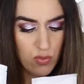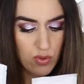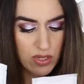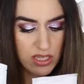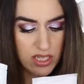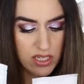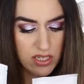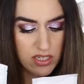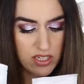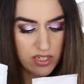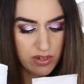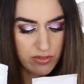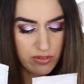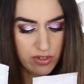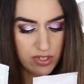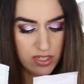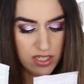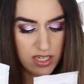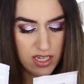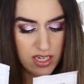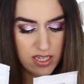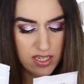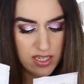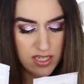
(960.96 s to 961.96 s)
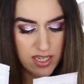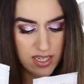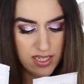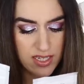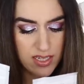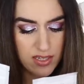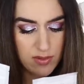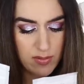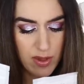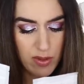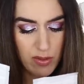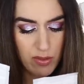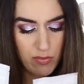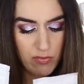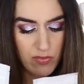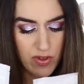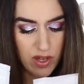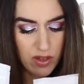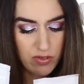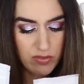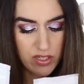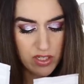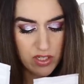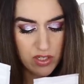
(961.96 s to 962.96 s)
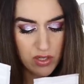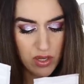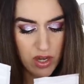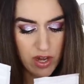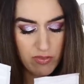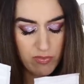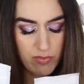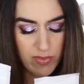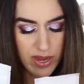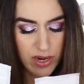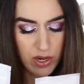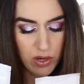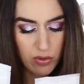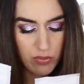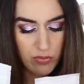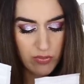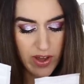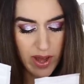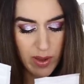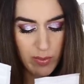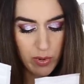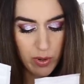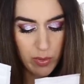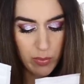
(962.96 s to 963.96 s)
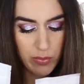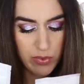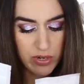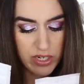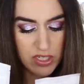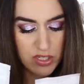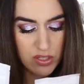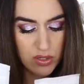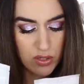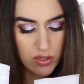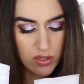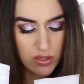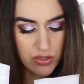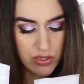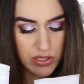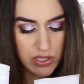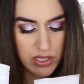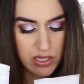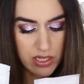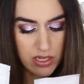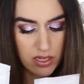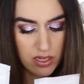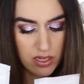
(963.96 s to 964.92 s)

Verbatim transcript: know what the difference is. It says it's made of velvet soft microfiber bristles.